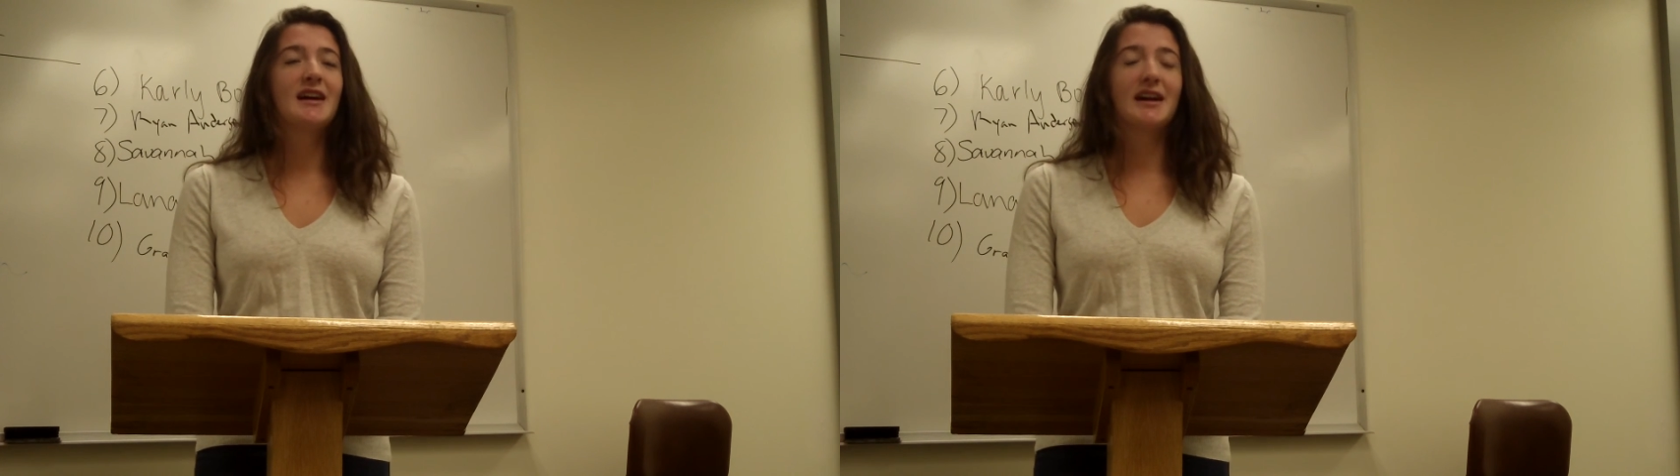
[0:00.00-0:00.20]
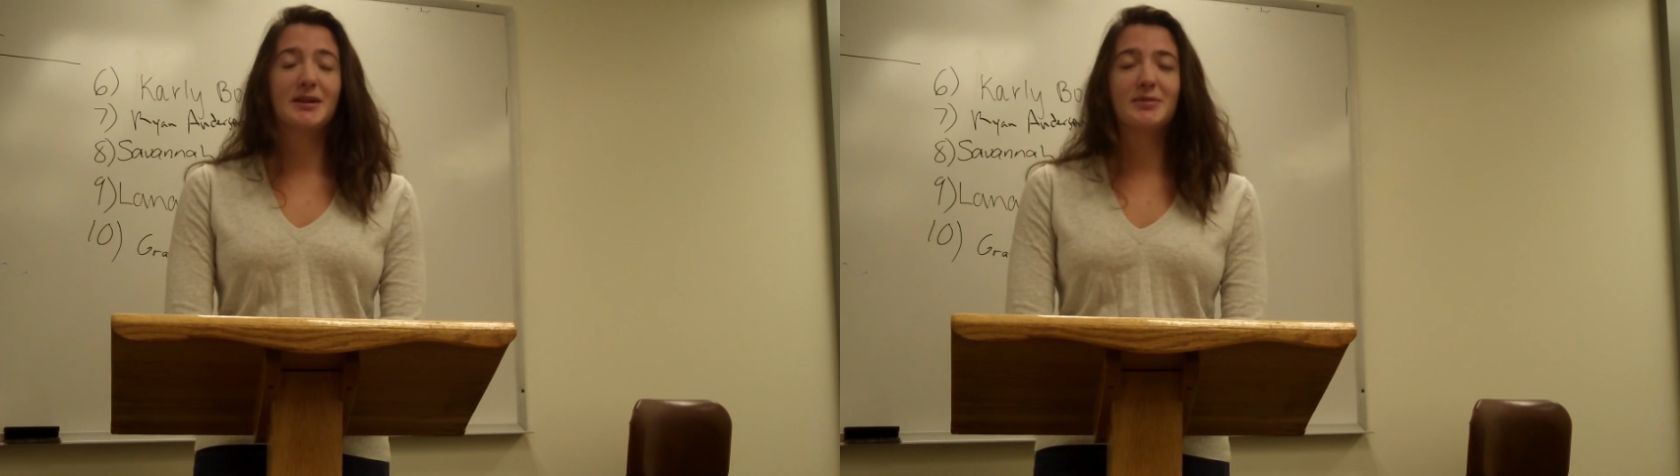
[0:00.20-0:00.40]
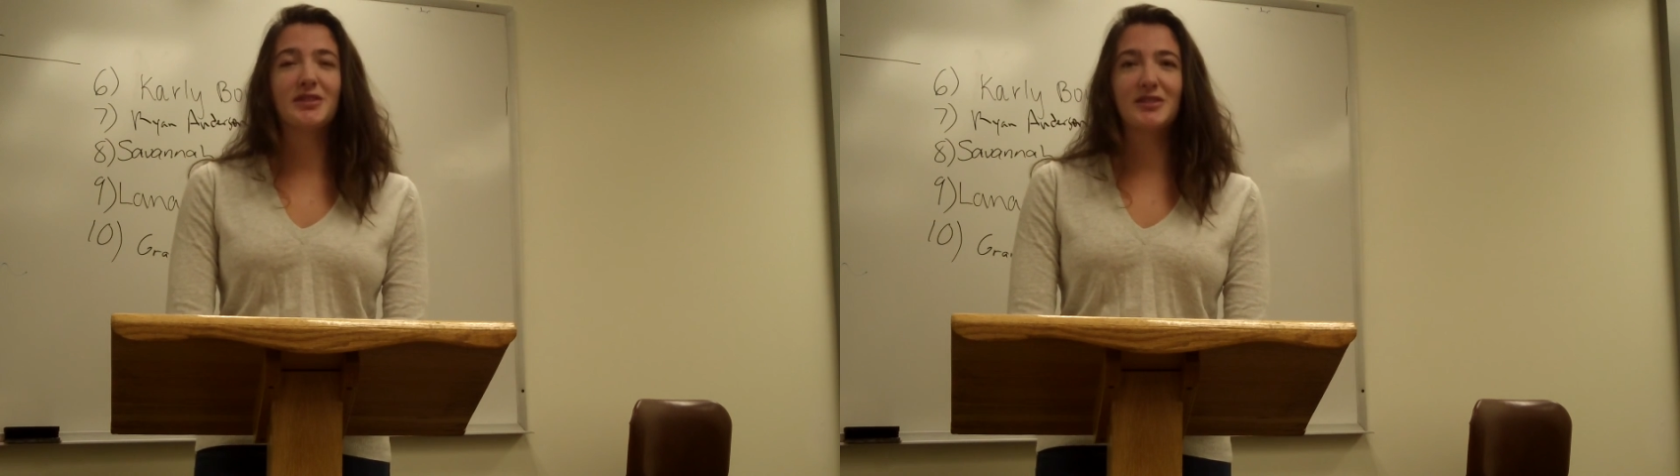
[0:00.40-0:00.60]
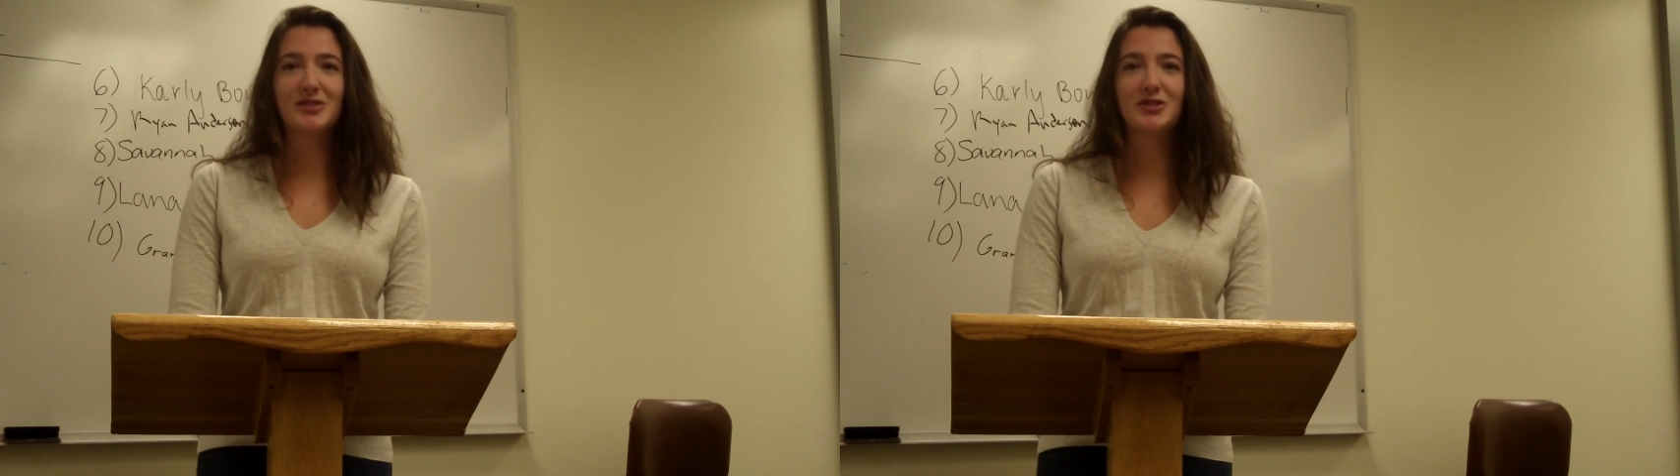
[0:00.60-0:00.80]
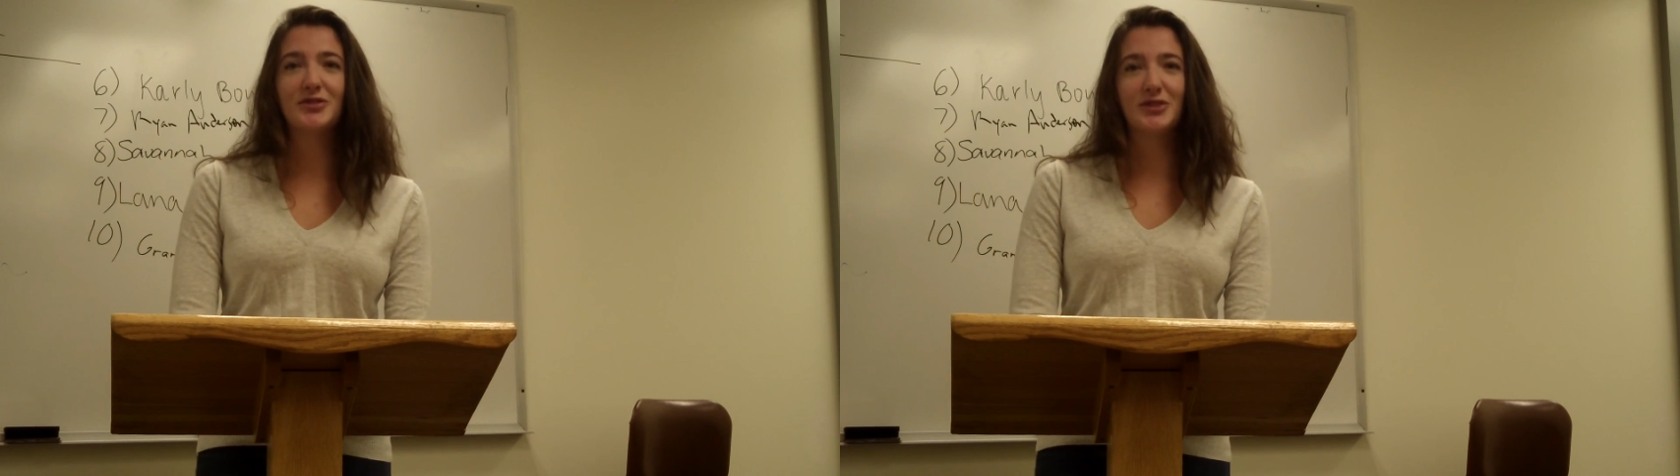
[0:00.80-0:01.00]
I hope that the
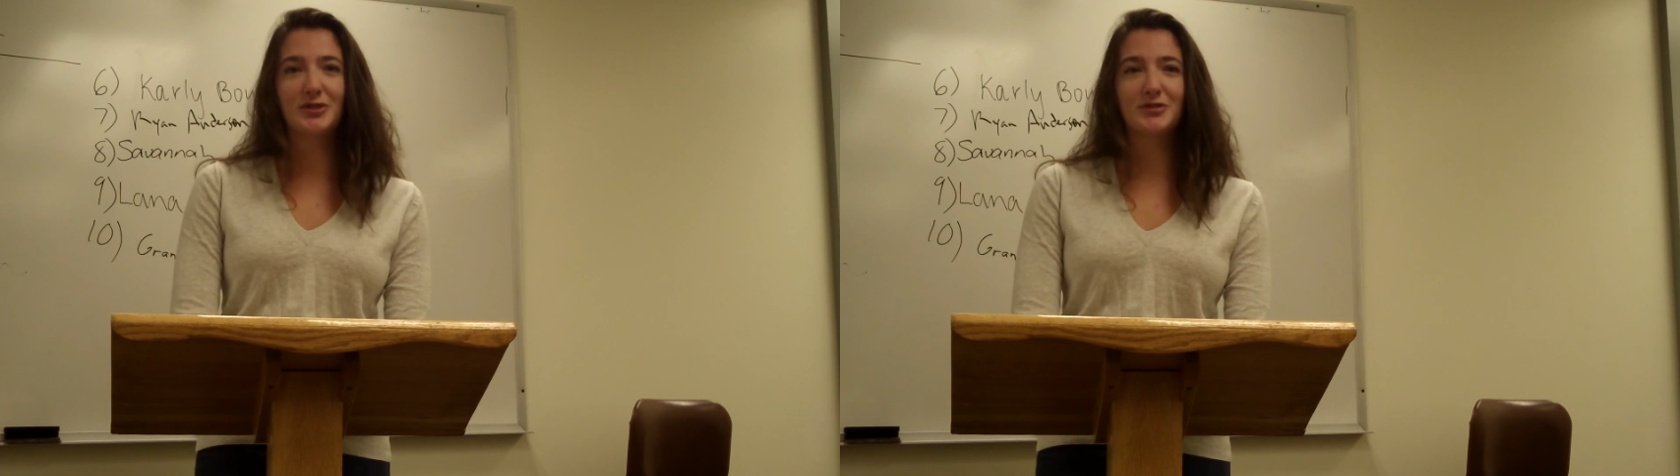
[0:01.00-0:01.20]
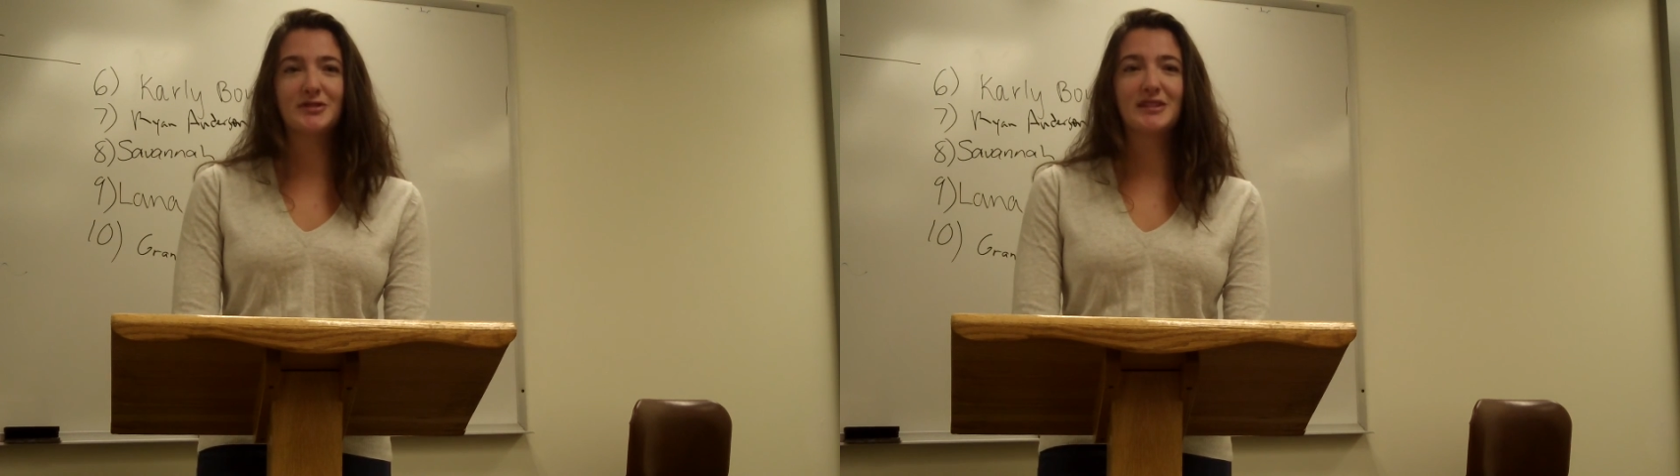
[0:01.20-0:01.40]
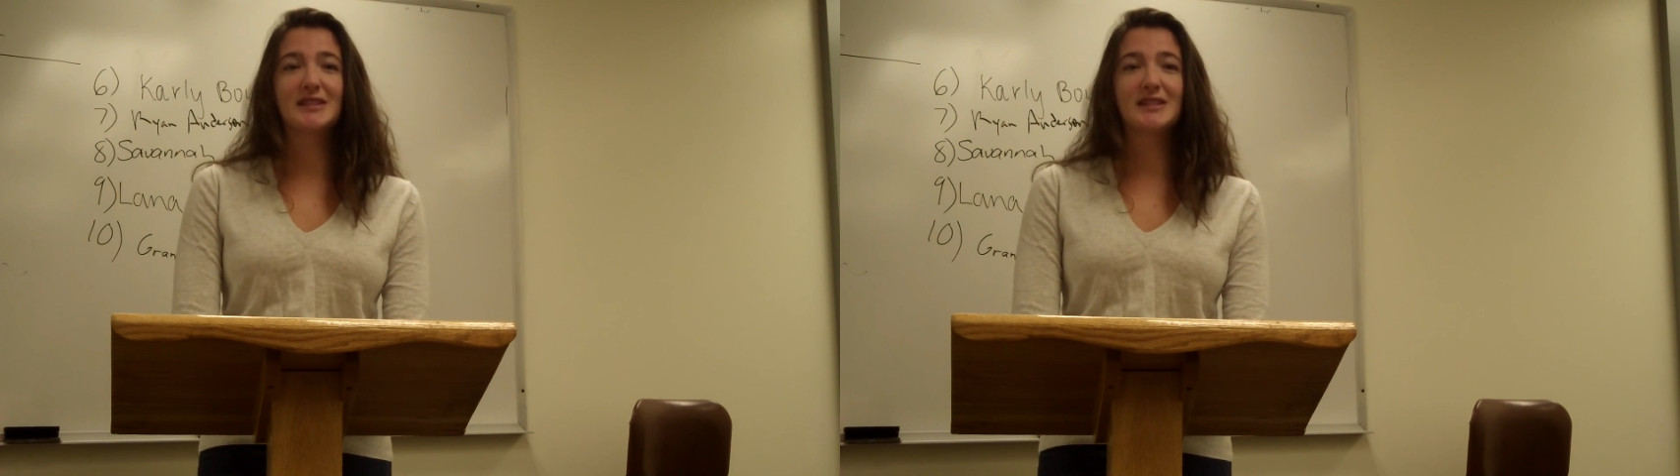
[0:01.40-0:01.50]
two of you